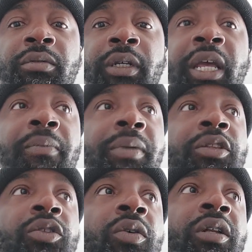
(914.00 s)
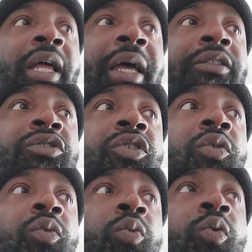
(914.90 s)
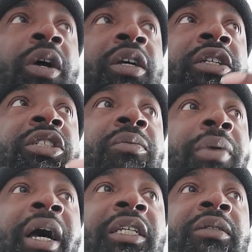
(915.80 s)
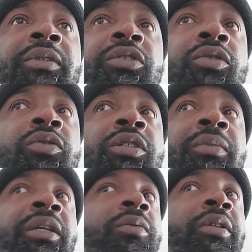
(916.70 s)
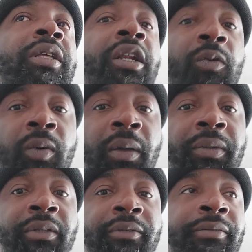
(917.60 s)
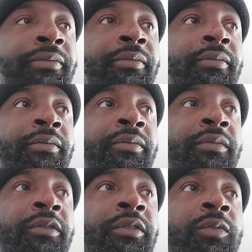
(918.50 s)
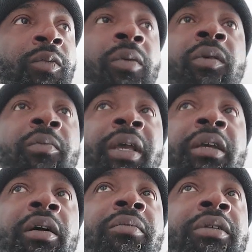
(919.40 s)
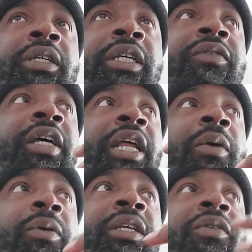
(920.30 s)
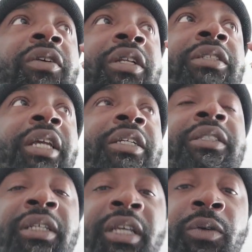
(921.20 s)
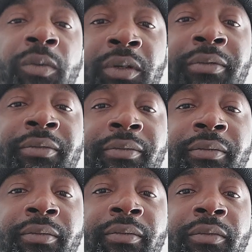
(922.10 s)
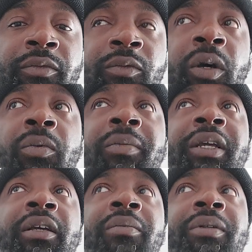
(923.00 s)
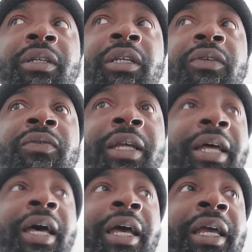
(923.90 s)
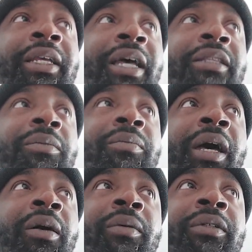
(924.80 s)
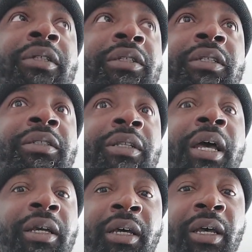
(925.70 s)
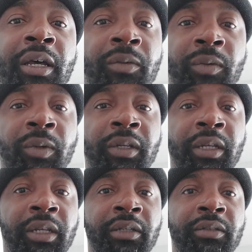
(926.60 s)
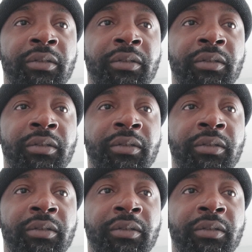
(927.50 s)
Like I've been through a lot. So what could she possibly do to me without a weapon? What would make her believe that I would give her the chance to get one? What would make her believe that I ain't got the power to just knock her out with one hand?